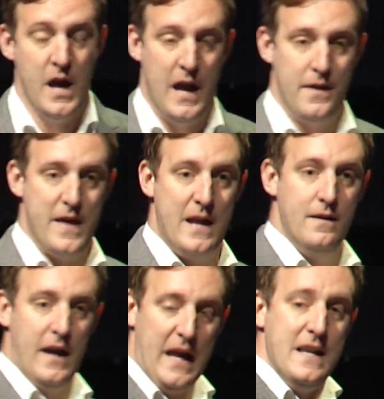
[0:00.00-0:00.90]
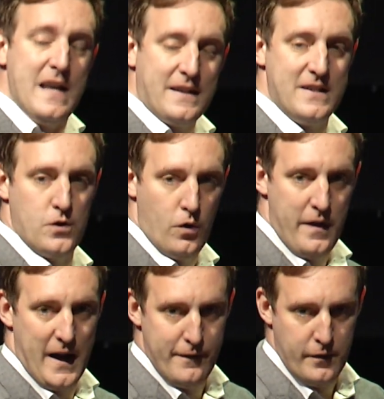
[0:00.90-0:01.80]
It then indexes all of
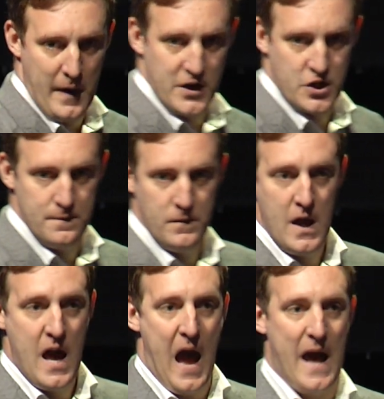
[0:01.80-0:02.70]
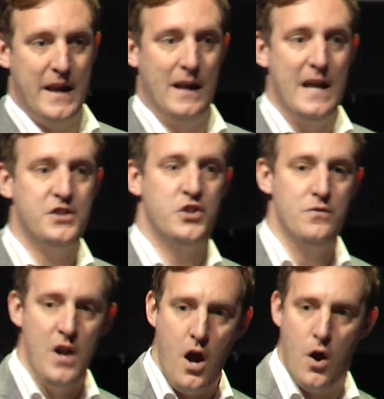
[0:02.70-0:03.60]
that information, and it lets you
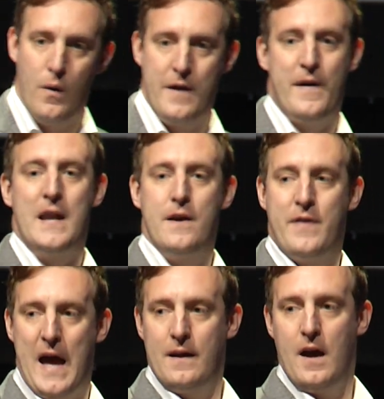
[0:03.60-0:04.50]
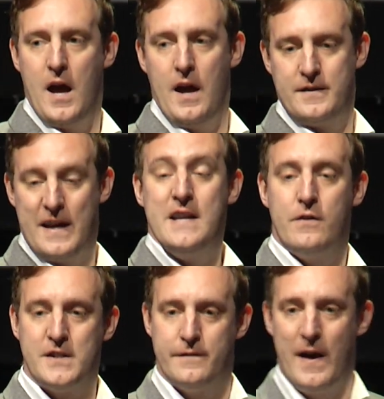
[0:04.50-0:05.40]
know if any of that data
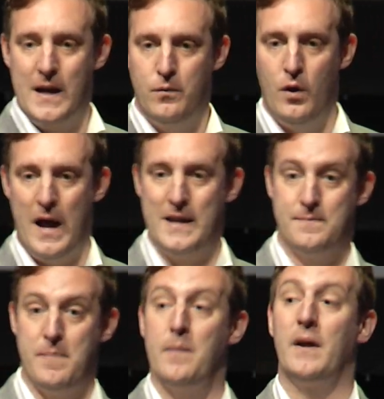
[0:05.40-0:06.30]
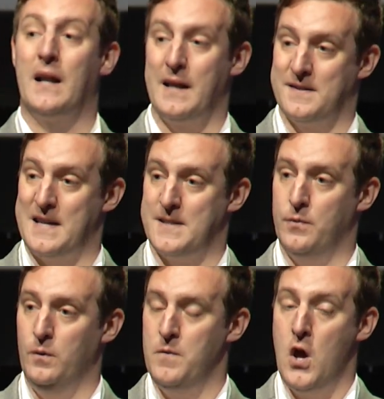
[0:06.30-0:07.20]
is available and is publicly
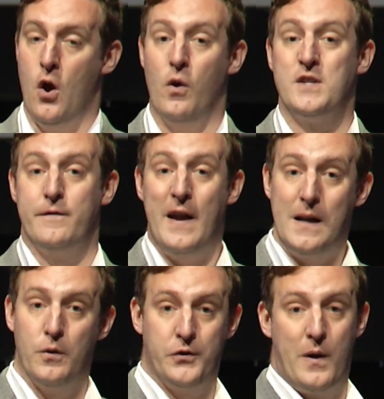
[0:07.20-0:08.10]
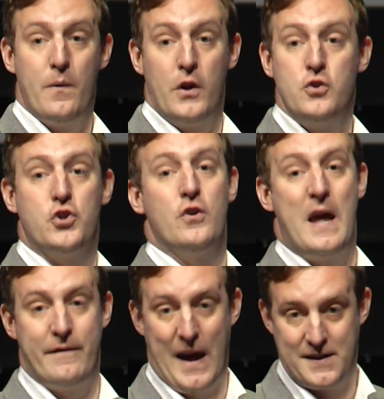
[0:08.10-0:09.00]
accessible, or is available to anyone who shouldn't
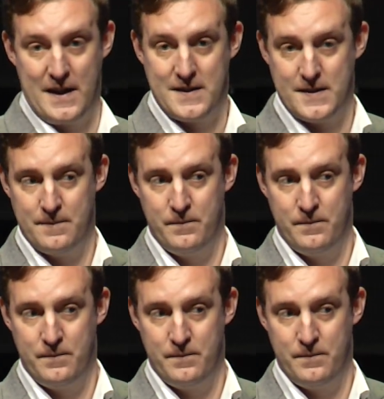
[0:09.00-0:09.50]
have access.